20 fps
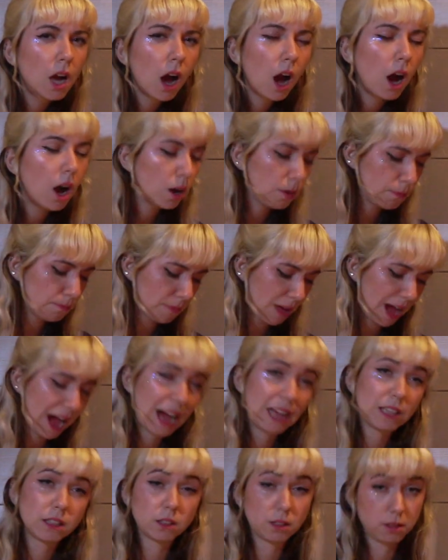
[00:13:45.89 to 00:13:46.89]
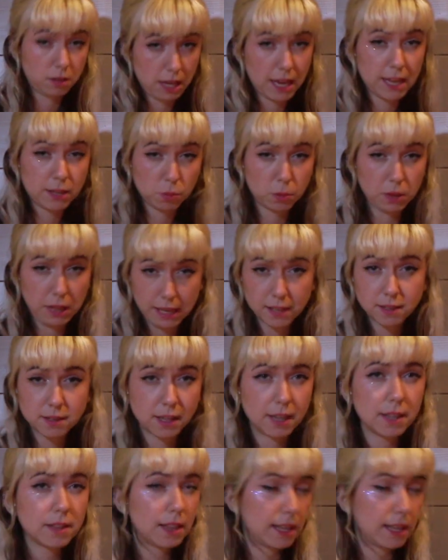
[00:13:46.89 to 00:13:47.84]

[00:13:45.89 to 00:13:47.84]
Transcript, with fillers: And here's what they said.